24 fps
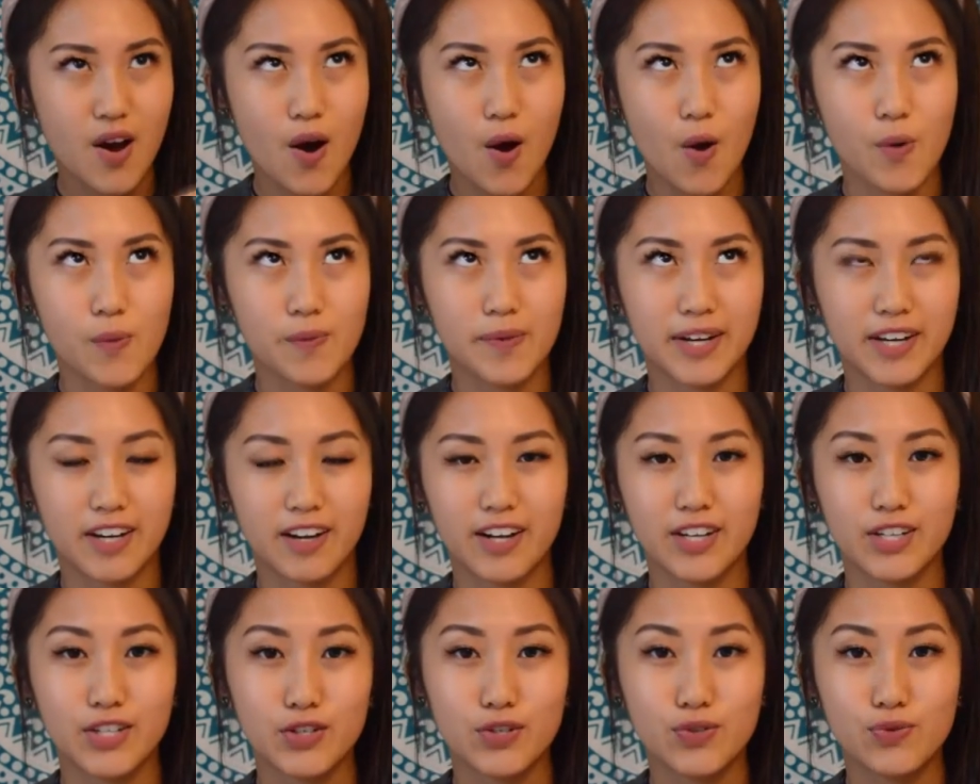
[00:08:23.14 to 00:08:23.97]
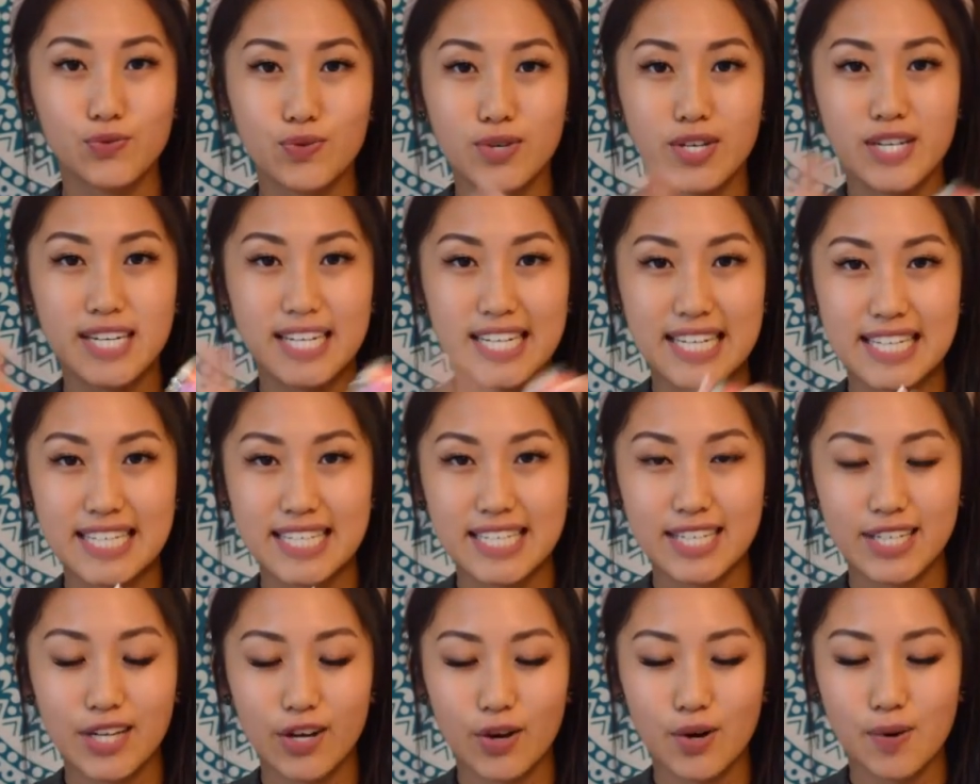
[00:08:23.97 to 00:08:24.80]
Oh my god, you need
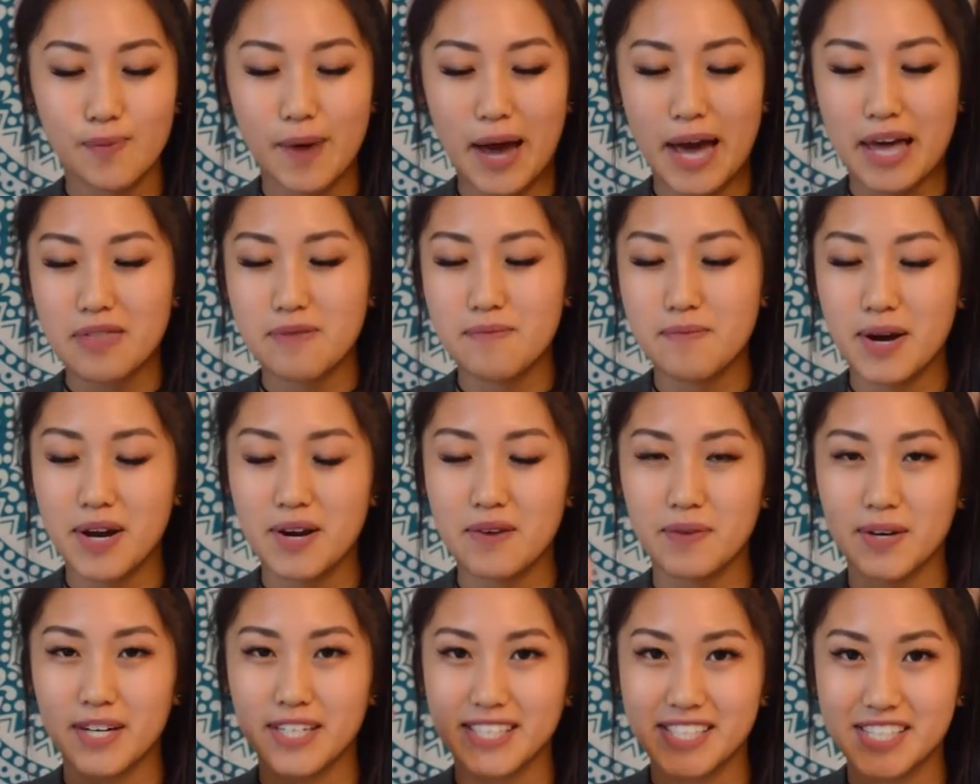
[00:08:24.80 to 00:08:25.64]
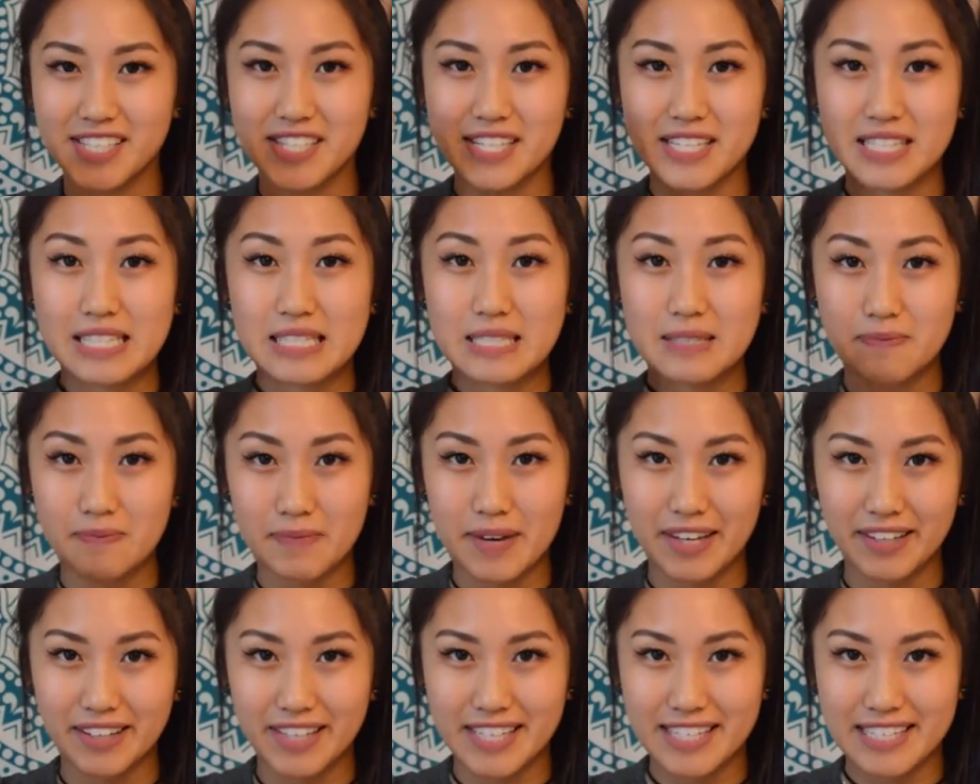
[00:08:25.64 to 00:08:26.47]
to go to Bath & Body Works and just
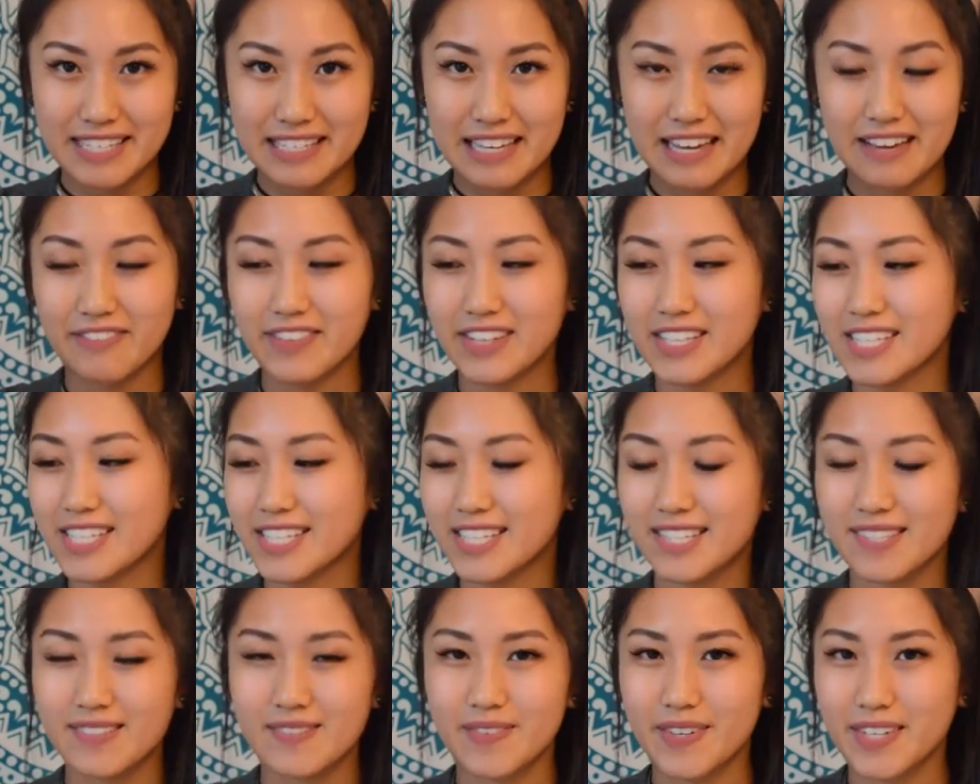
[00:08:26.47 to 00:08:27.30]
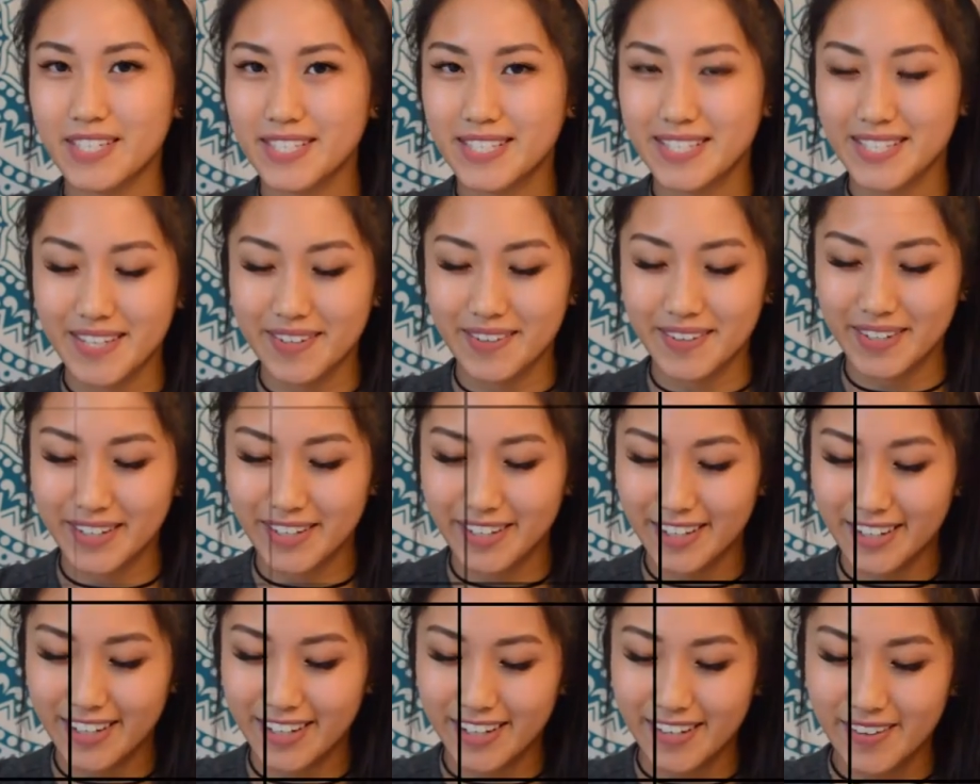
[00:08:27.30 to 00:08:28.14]
smell this stuff. It just smells so
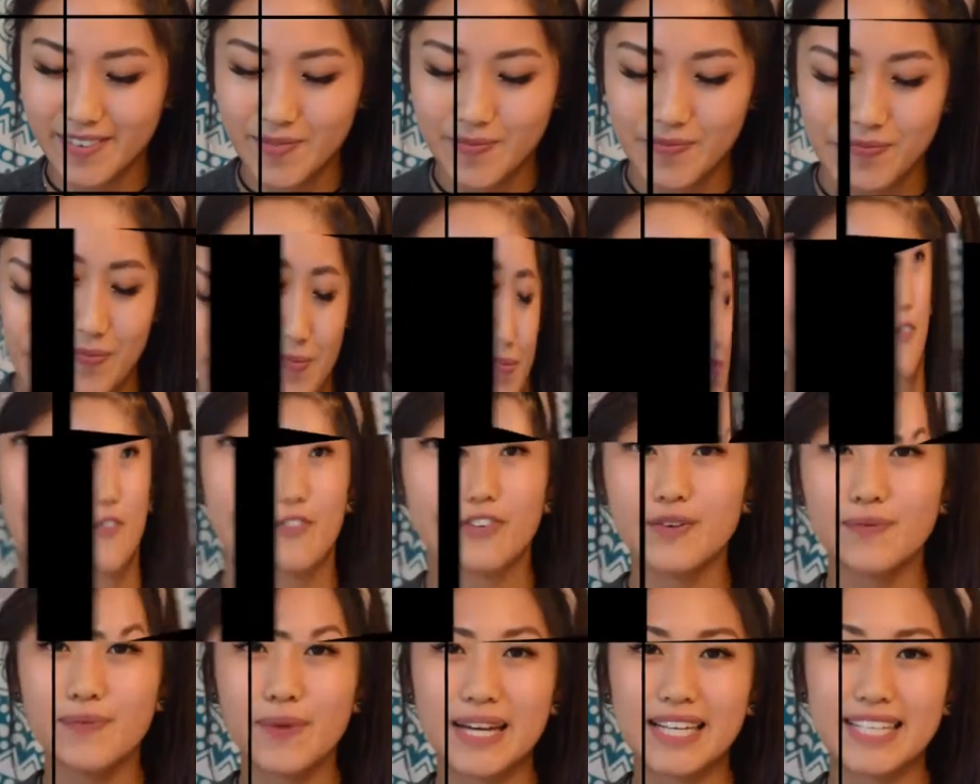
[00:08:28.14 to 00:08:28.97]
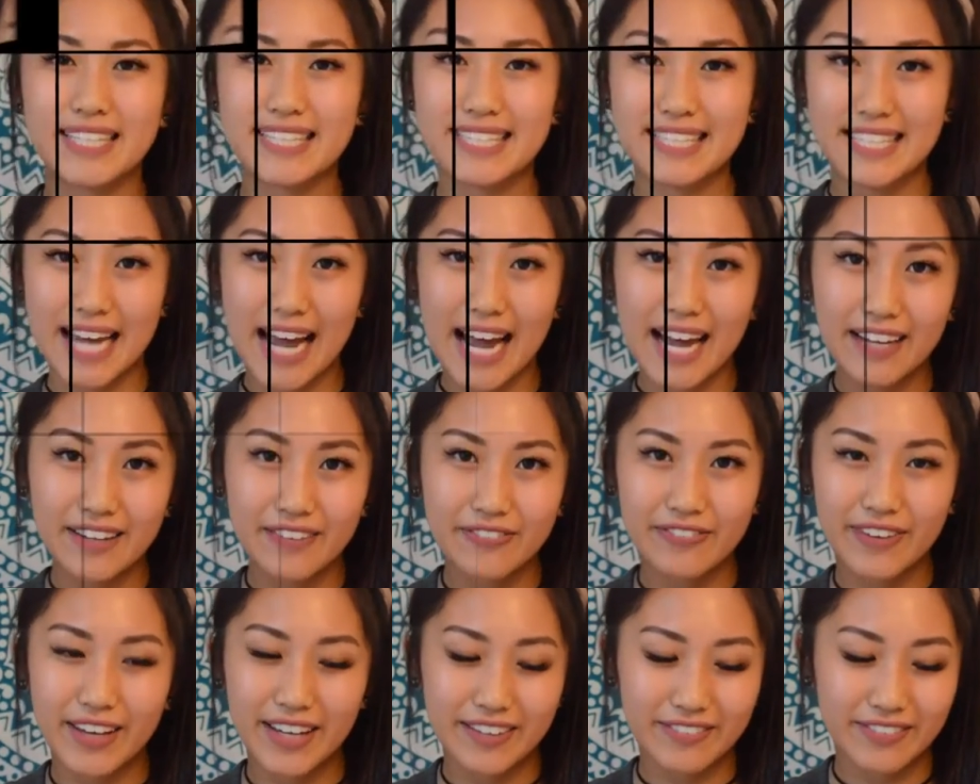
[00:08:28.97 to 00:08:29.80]
good. For my snack
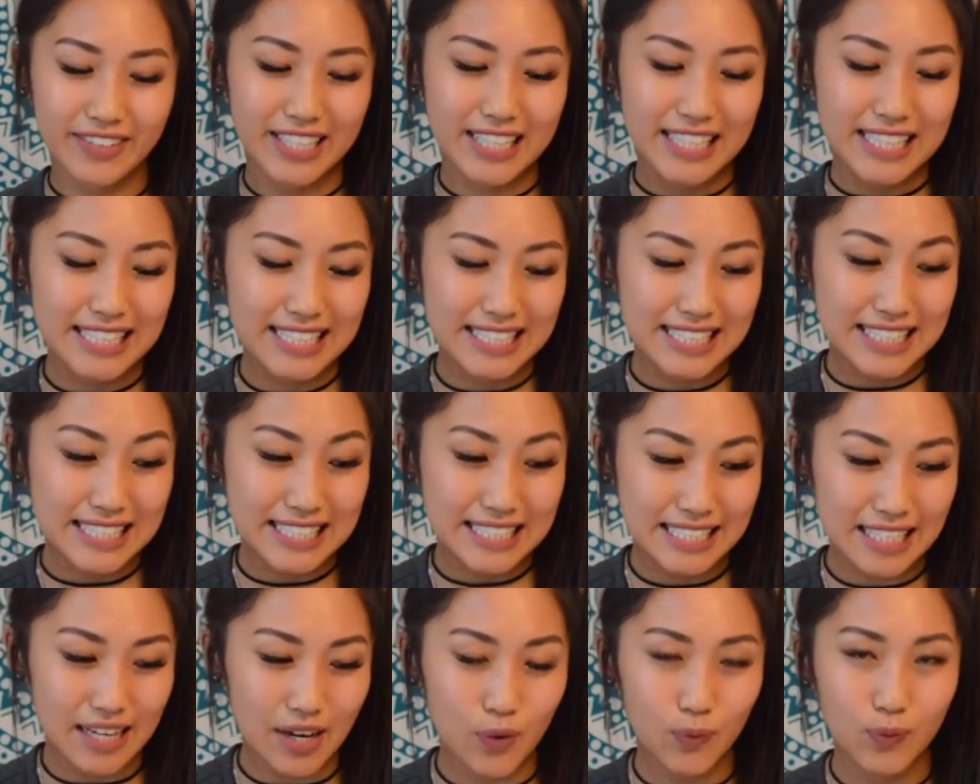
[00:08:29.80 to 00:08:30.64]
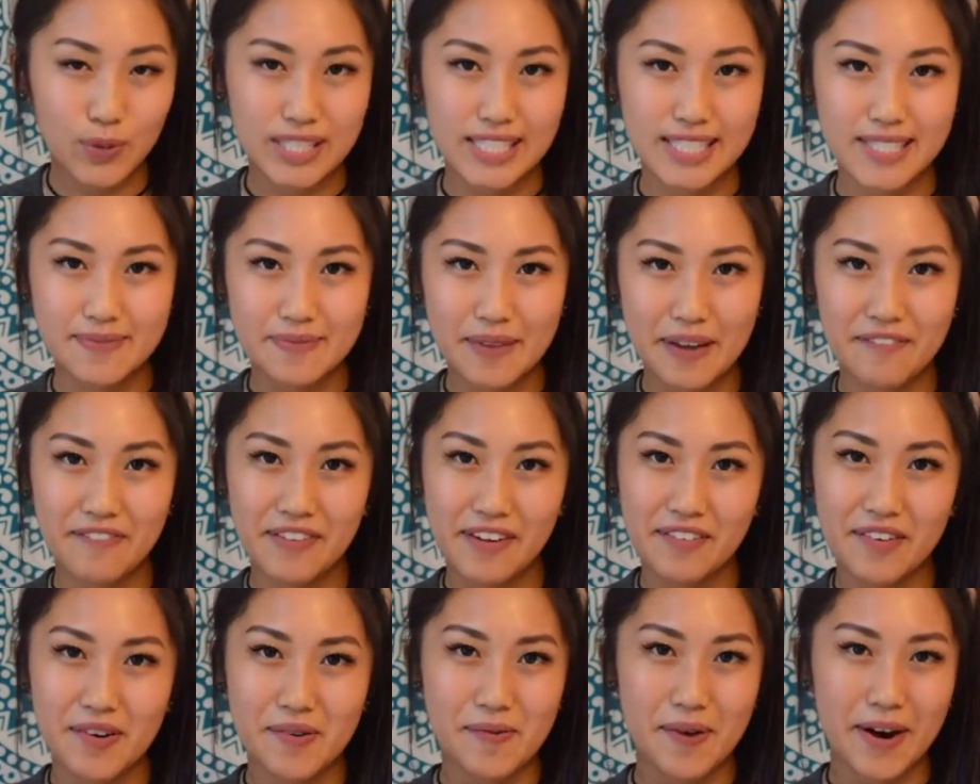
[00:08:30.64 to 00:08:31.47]
favorites, which is my
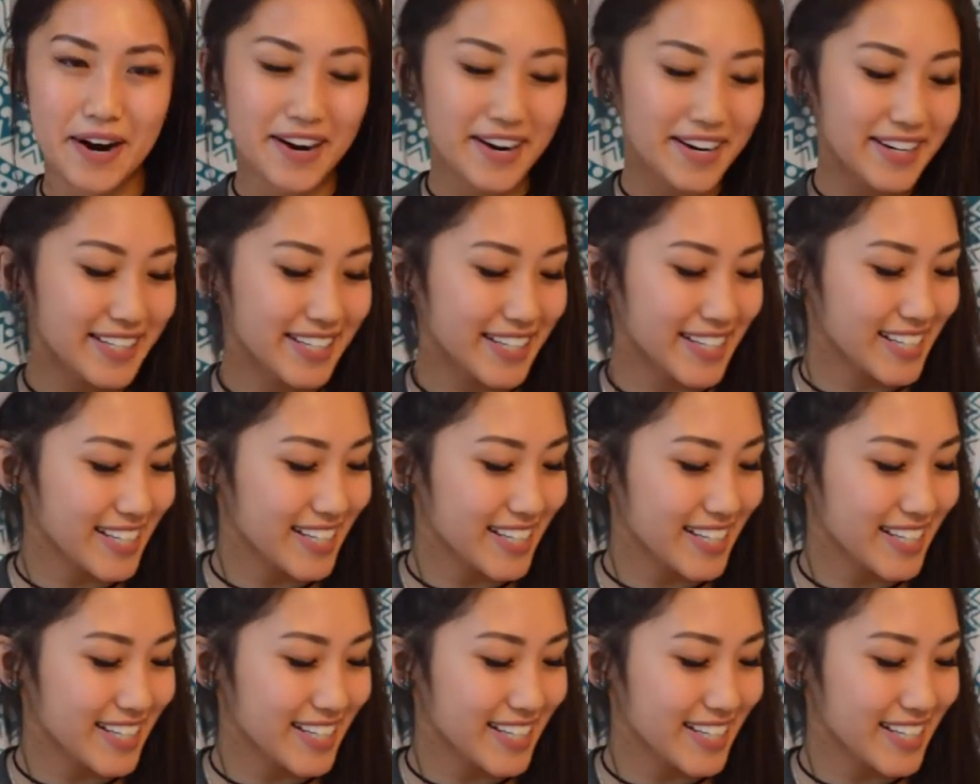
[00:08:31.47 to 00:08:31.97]
favorite part,